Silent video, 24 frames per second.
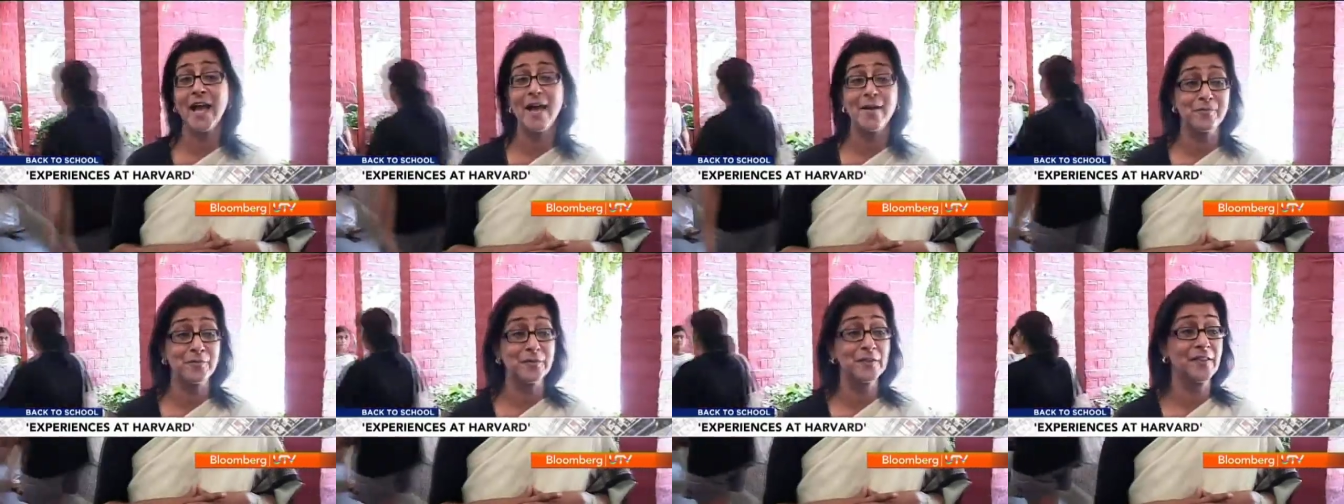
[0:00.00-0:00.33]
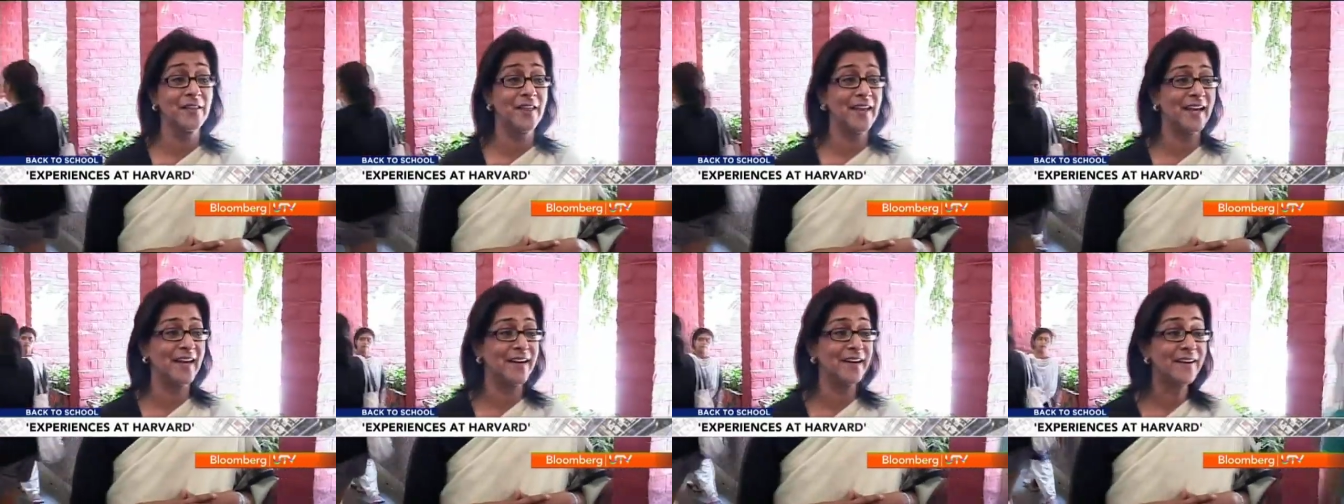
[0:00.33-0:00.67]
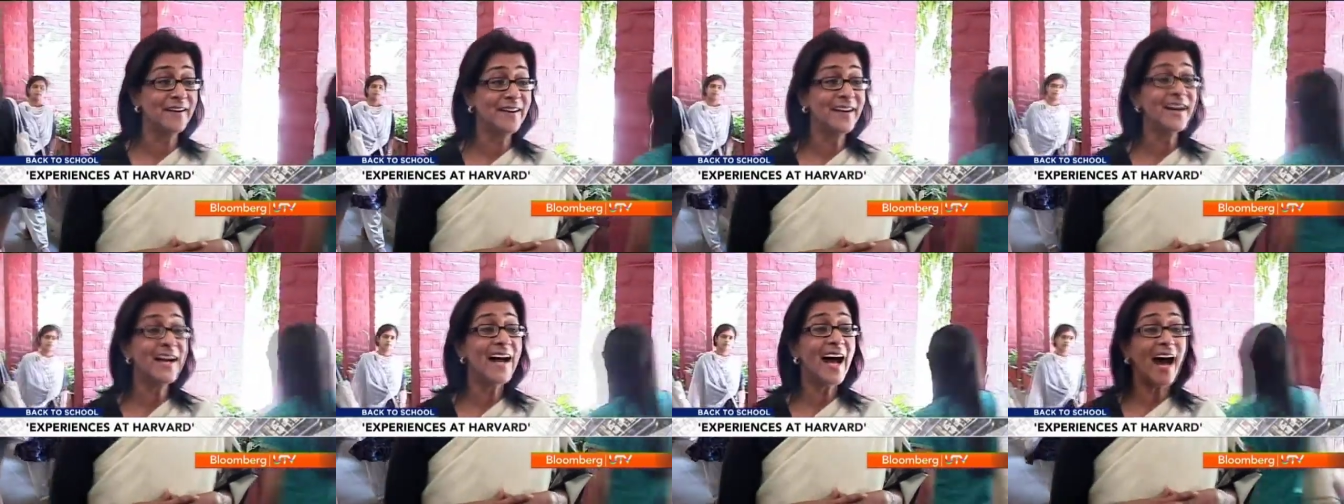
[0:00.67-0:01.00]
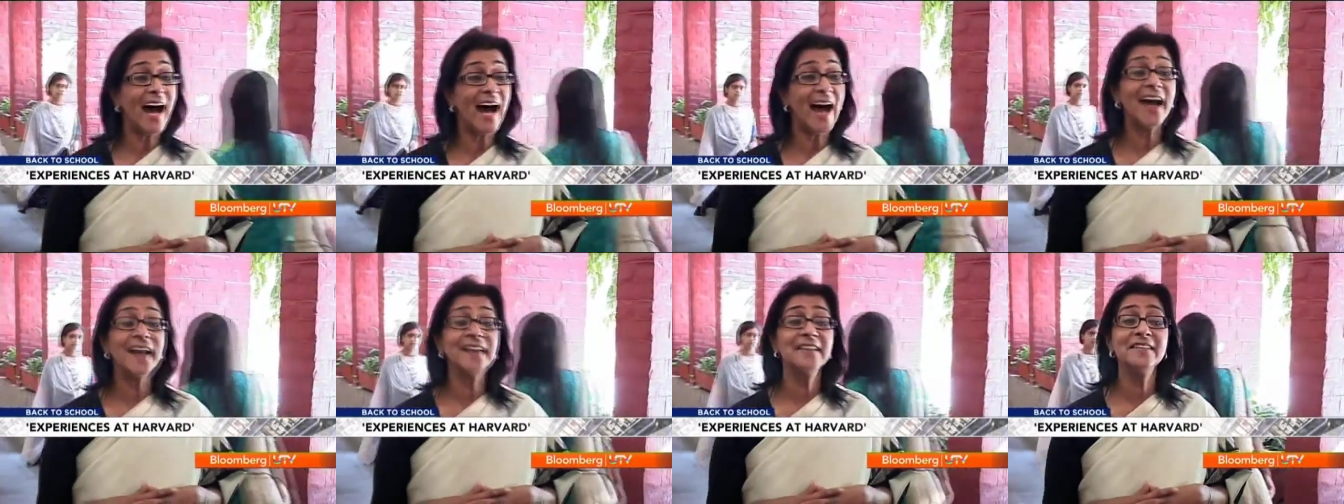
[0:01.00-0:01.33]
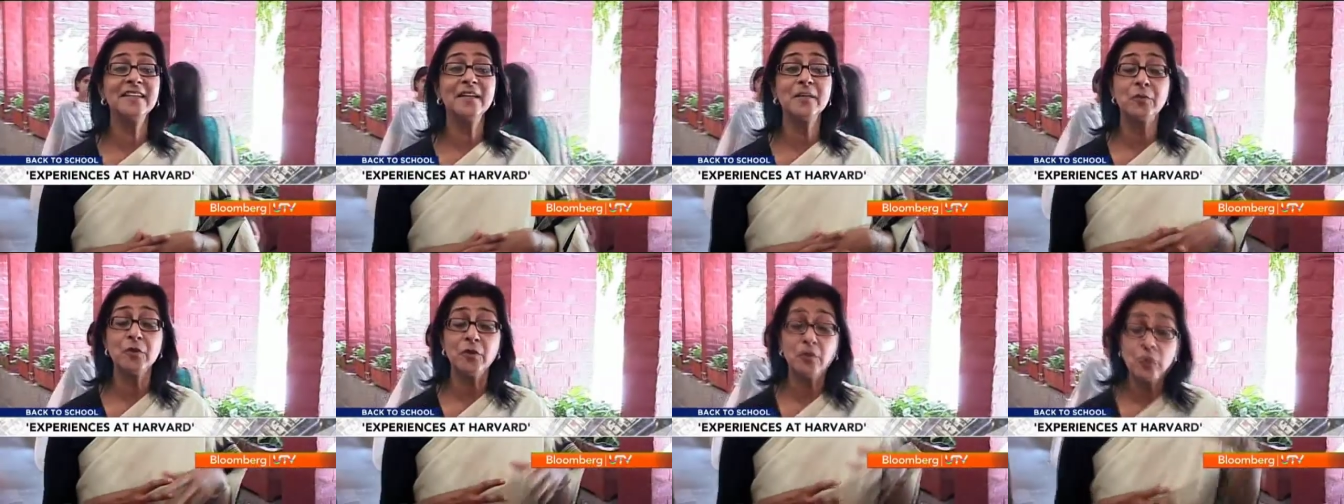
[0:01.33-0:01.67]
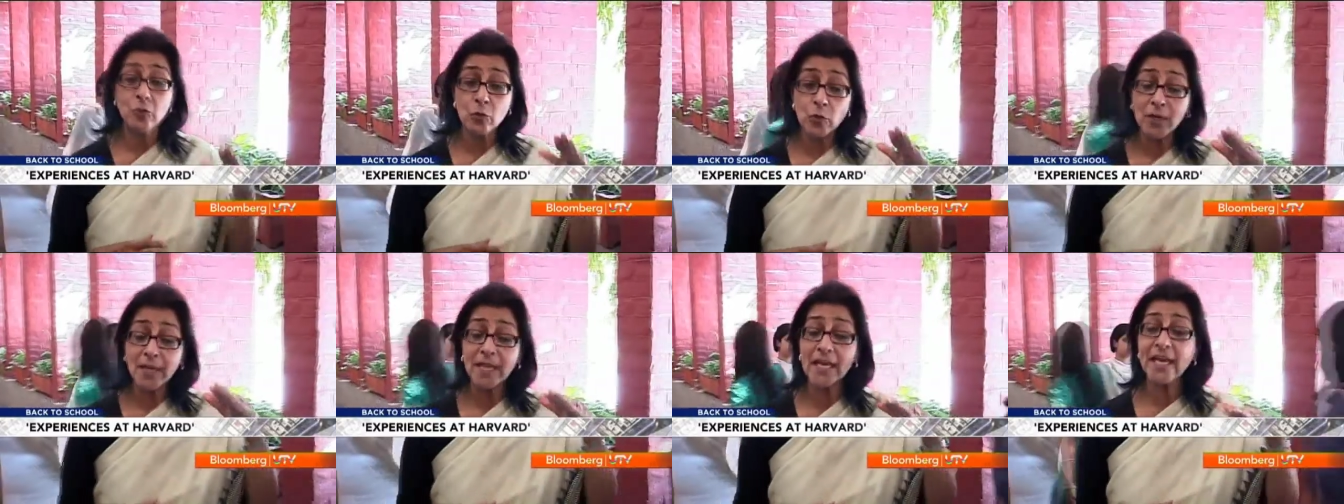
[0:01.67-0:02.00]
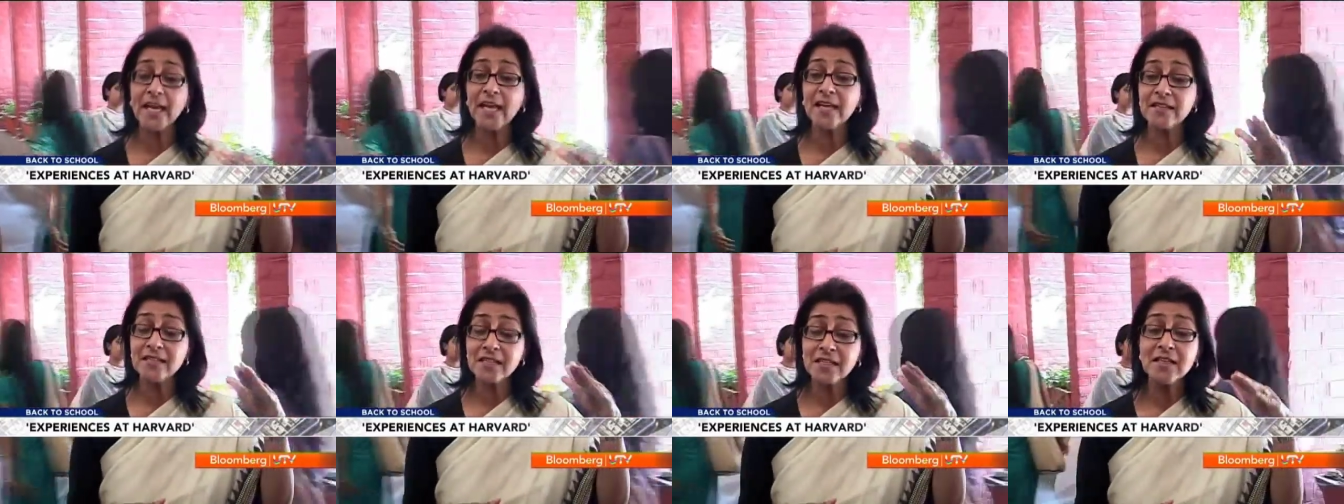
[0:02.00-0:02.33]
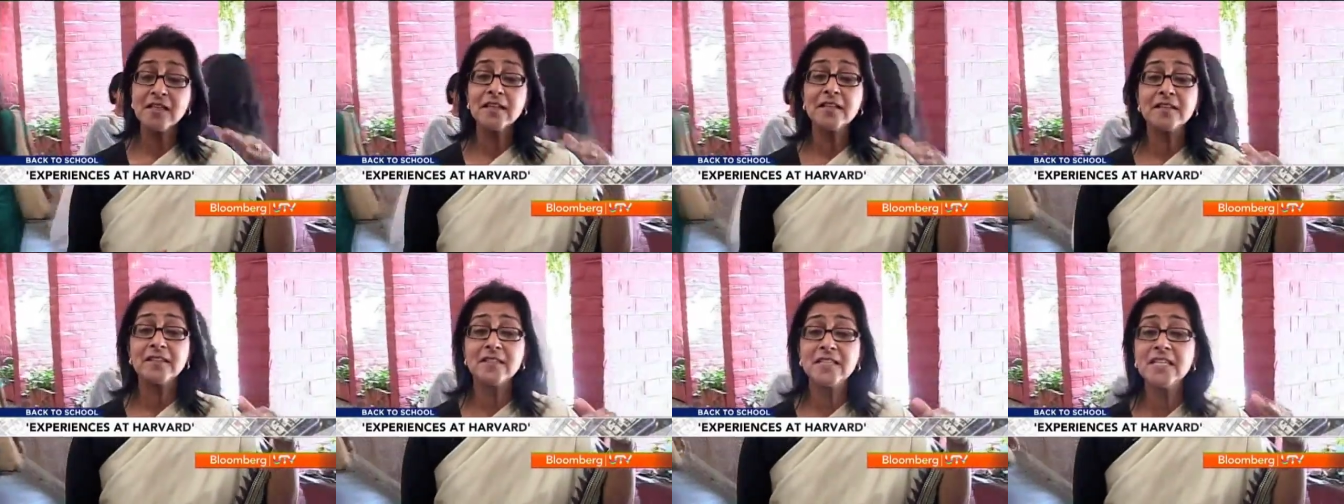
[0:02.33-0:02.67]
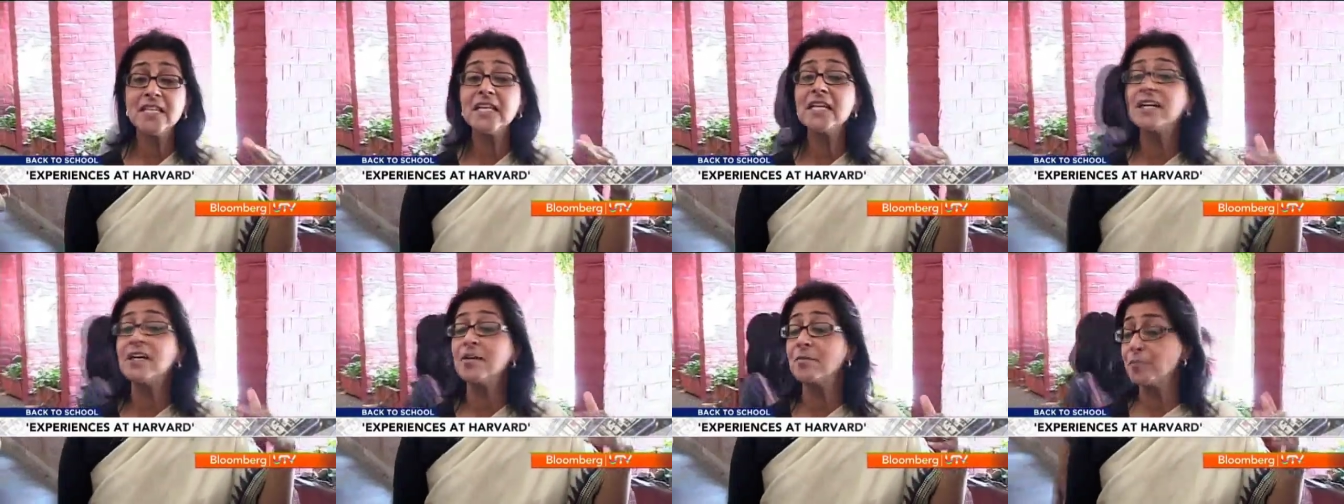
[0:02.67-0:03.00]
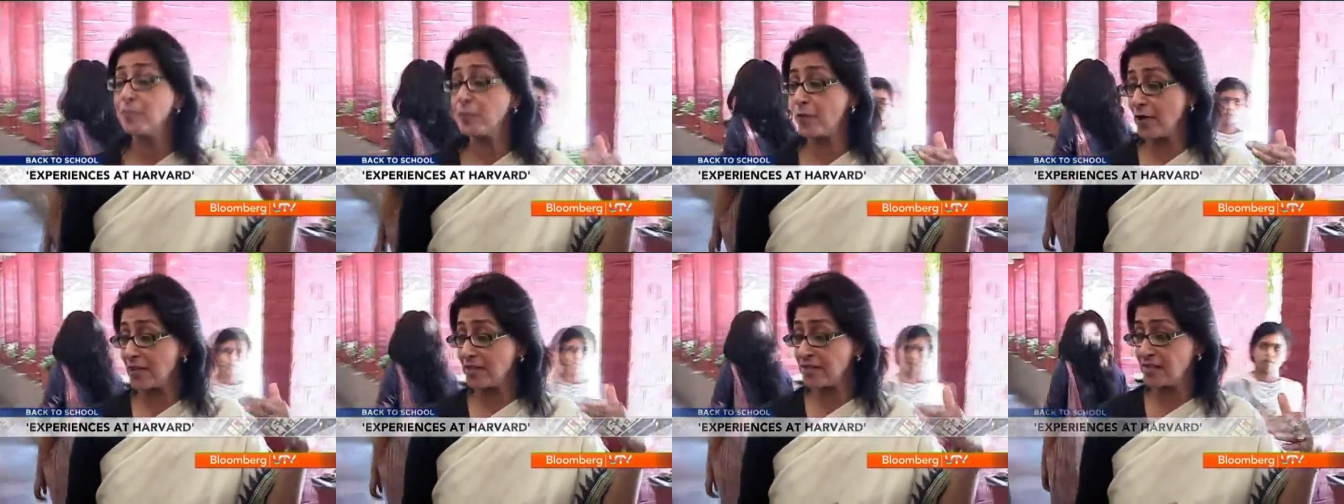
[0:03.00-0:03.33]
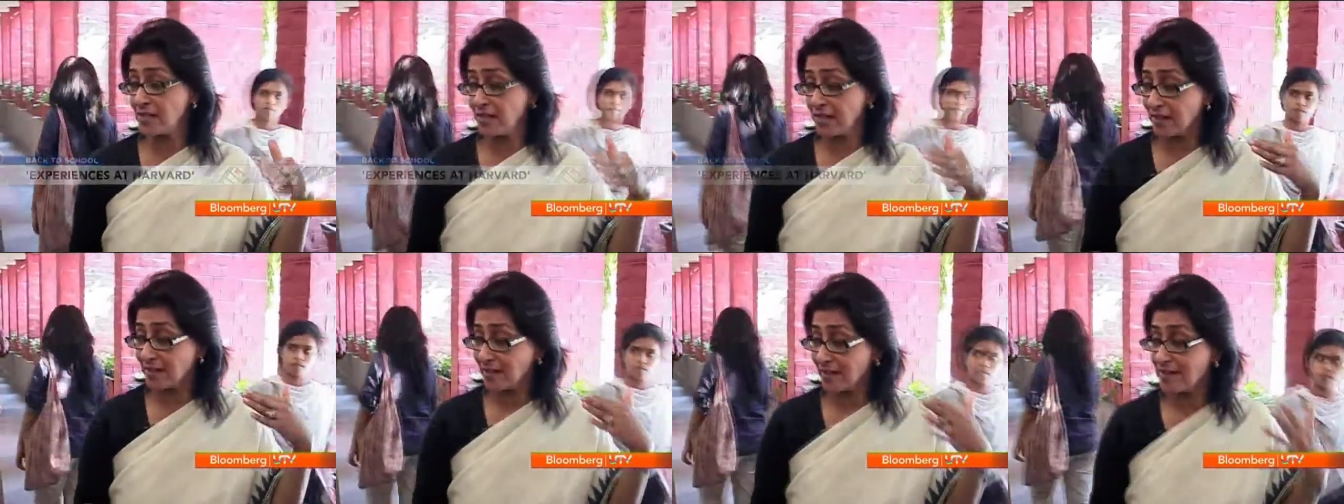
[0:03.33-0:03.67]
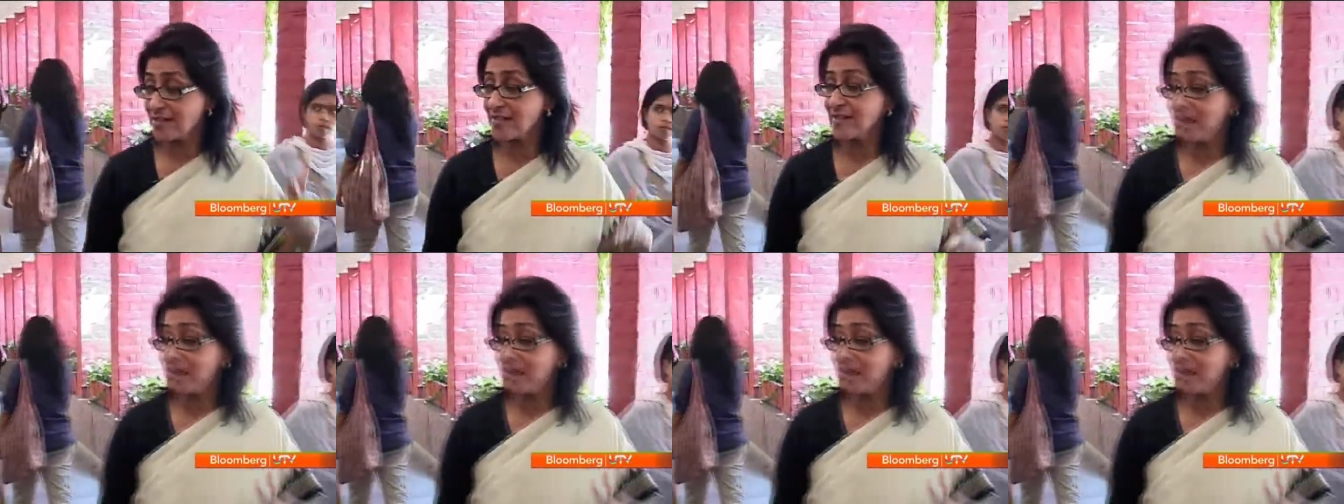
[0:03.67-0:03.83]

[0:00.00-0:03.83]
happened there. Yeah. And they were looking at decompressing mm.